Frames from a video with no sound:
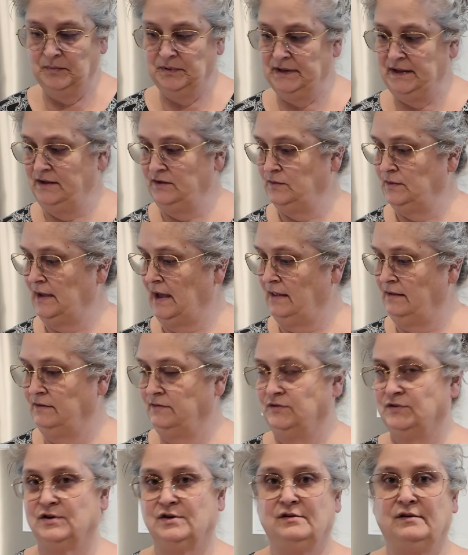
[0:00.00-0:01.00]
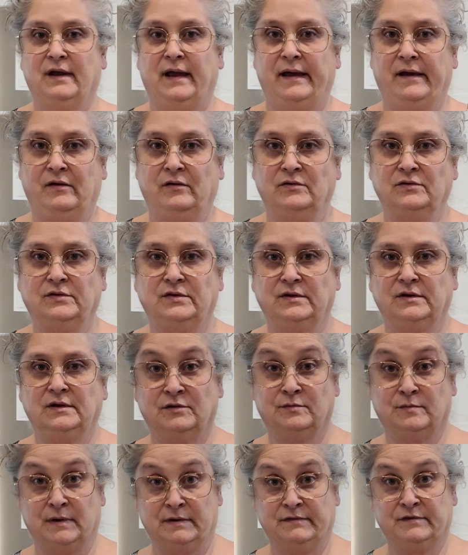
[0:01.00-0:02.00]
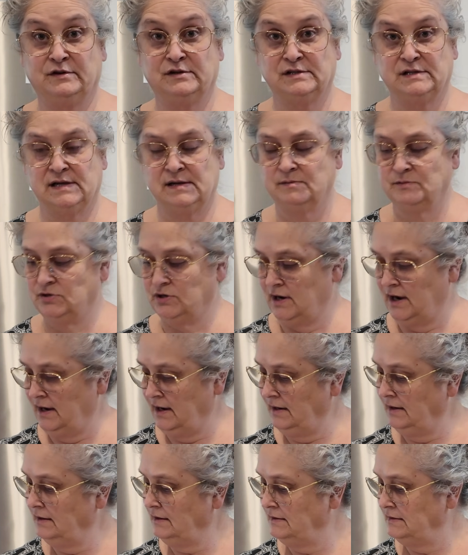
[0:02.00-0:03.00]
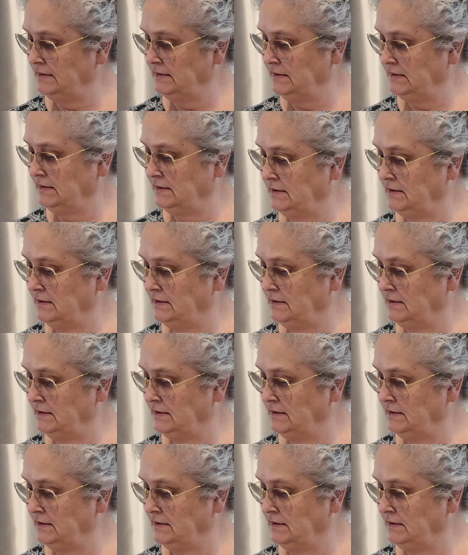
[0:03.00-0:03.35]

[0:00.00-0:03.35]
pleased with how this turned out. This is my first time trying it.